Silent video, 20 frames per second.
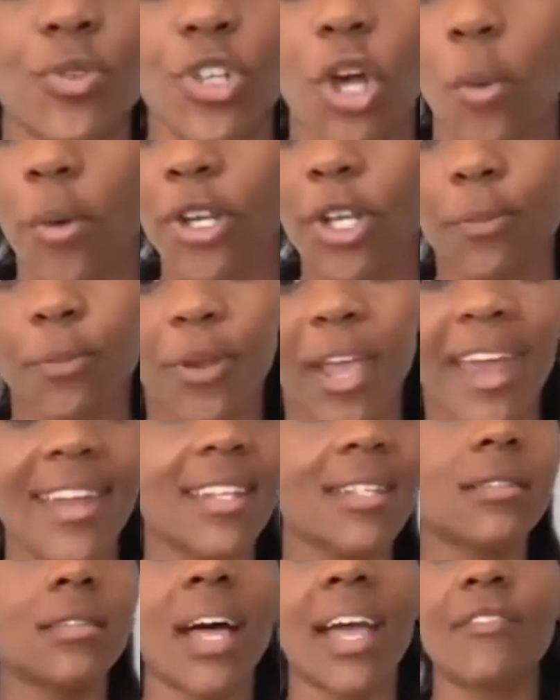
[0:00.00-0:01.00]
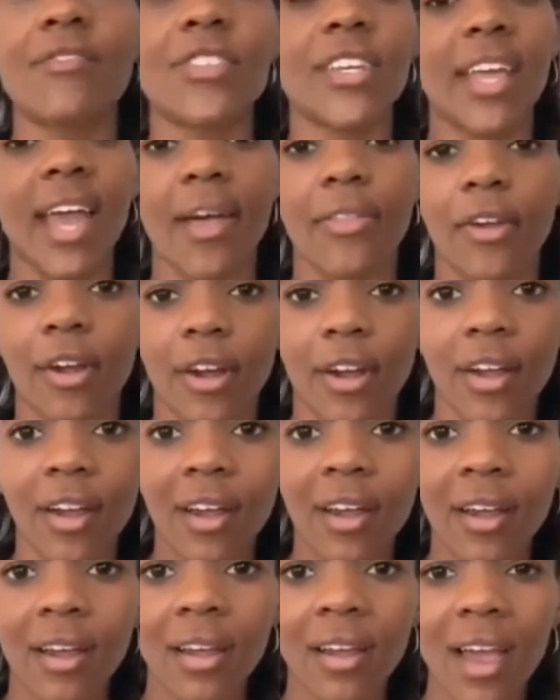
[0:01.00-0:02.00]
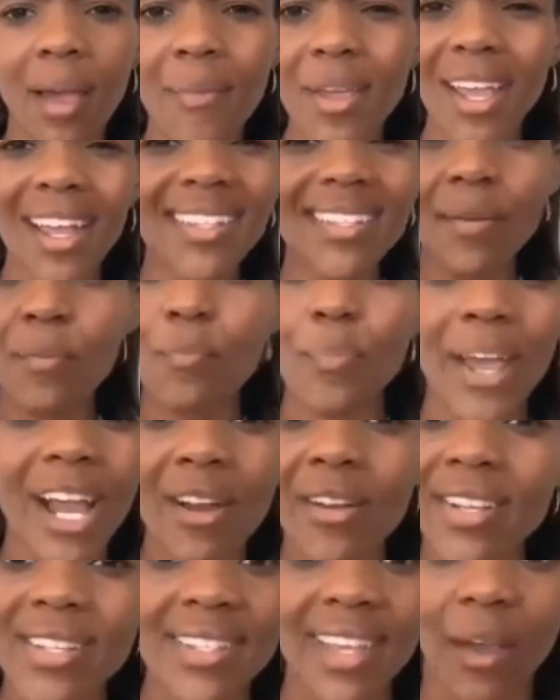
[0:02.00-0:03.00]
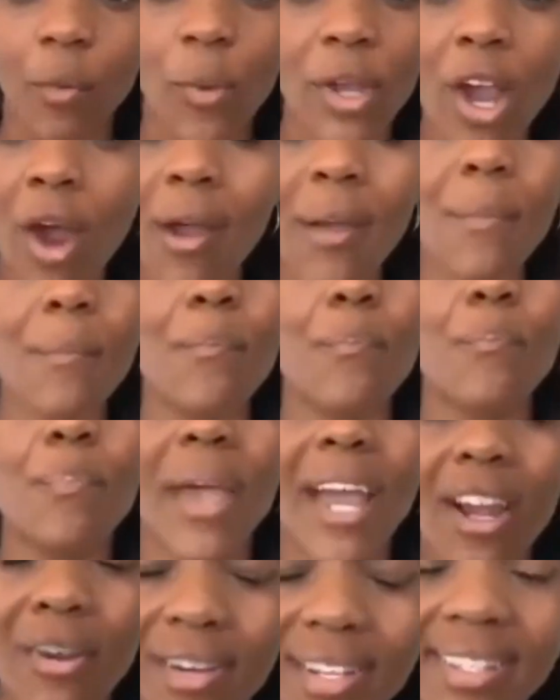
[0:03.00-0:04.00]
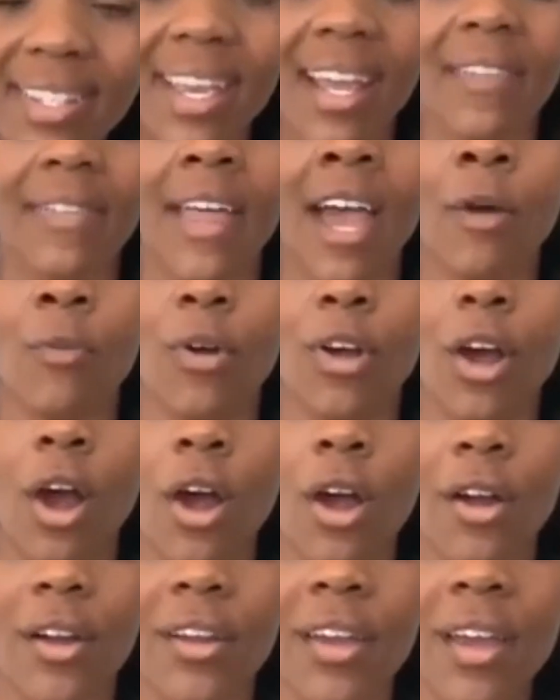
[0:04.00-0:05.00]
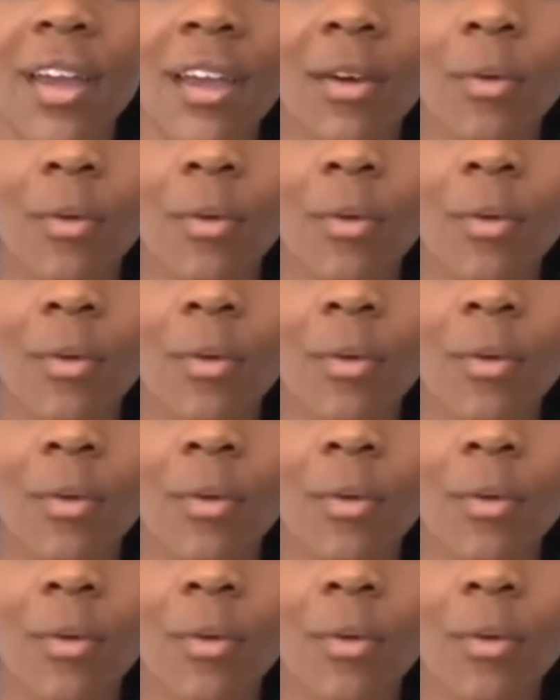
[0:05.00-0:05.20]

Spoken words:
was going to get his life together. I mean, it's embarrassing. We are embarrassing in that regard,